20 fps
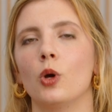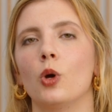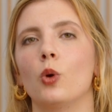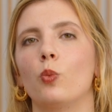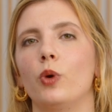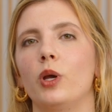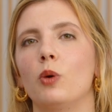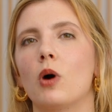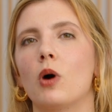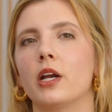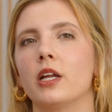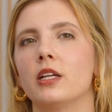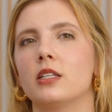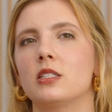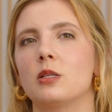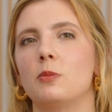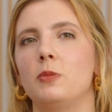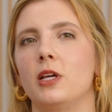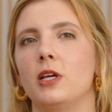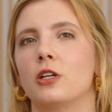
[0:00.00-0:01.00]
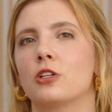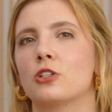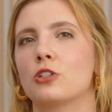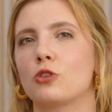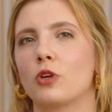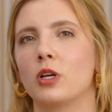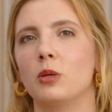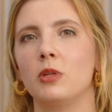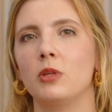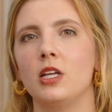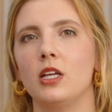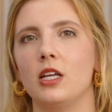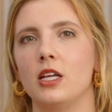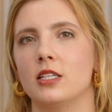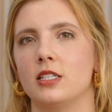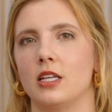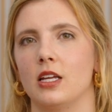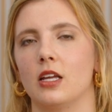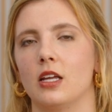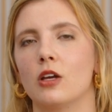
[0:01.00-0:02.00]
We want it to be extremely
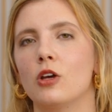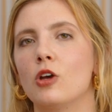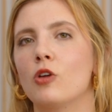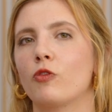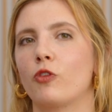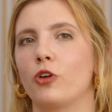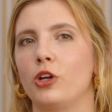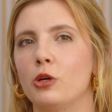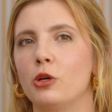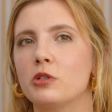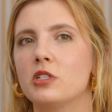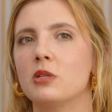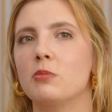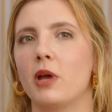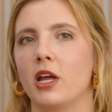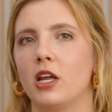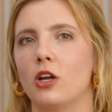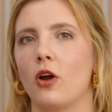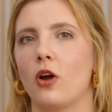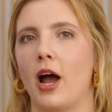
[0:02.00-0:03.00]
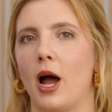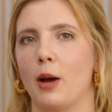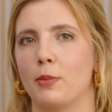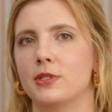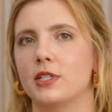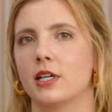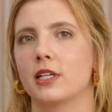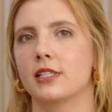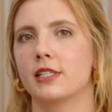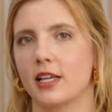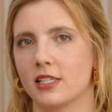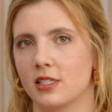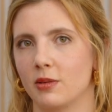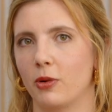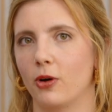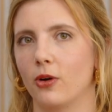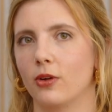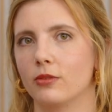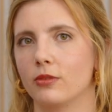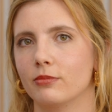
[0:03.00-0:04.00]
easy for you to make your apps
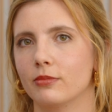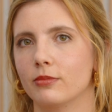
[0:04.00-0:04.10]
accessible.